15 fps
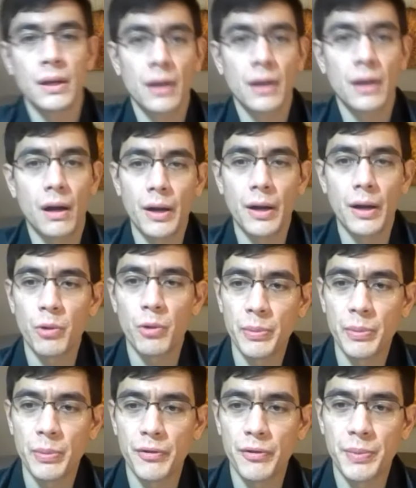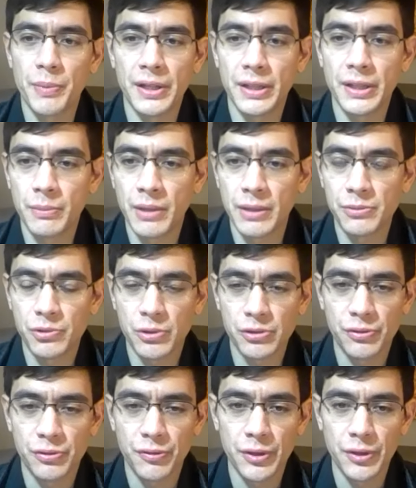All right, welcome everybody. My name is
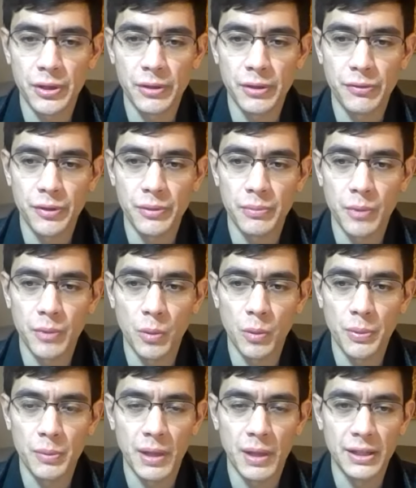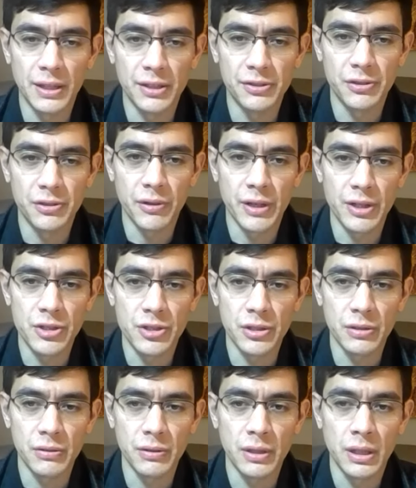Christopher from Open Mind
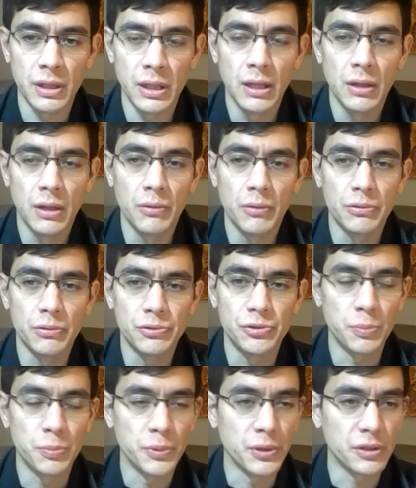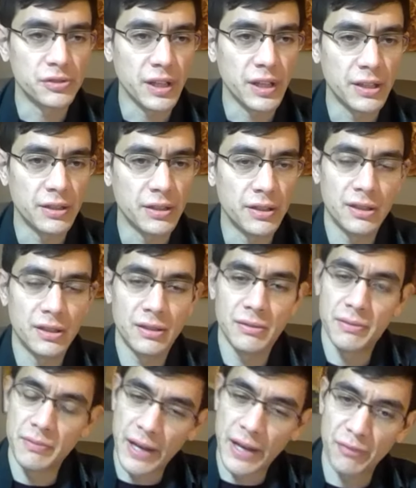Integration. Super excited
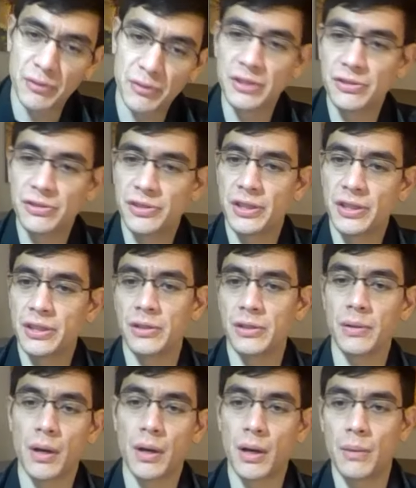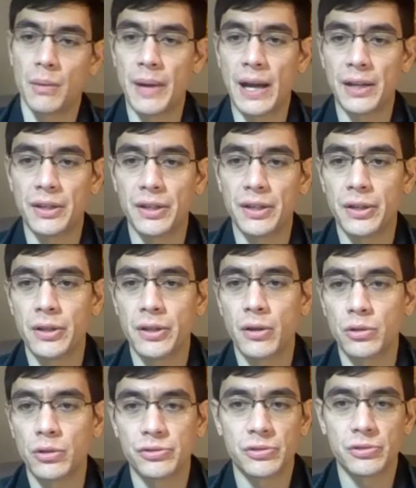to have Lisa uh, back here,
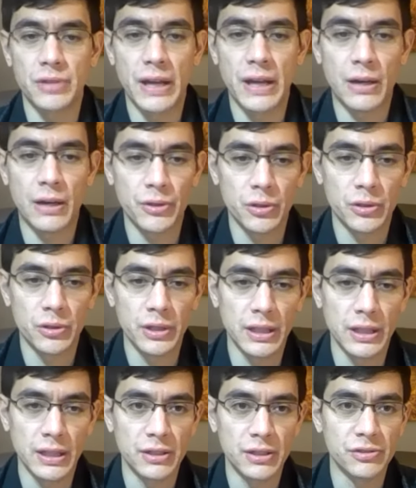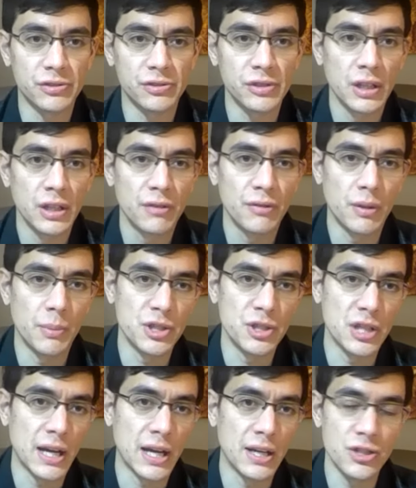also now known as
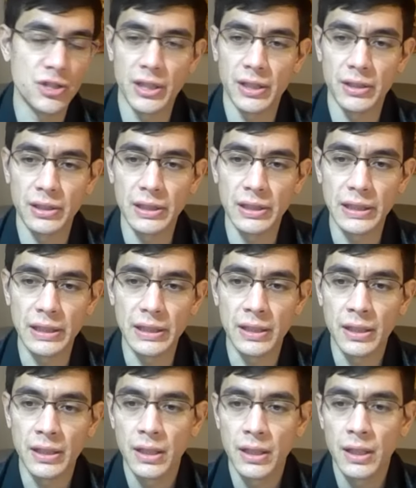Majaya Jade Lee.